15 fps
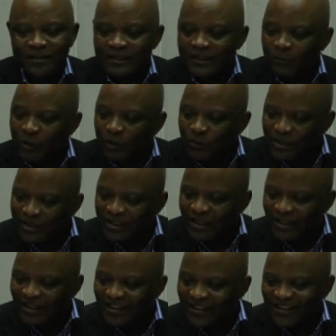When we
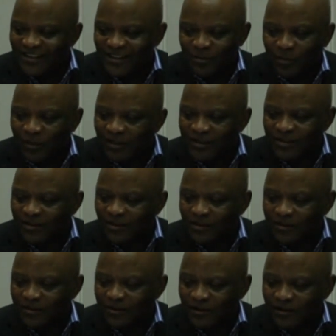started this press
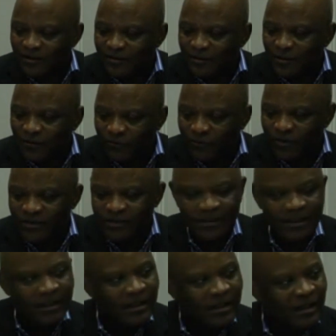
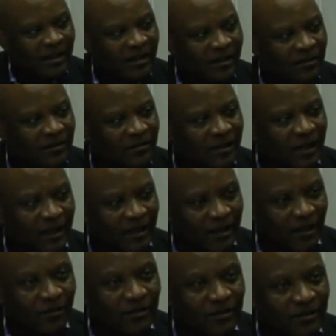conference early
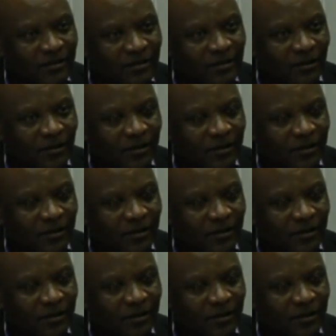on,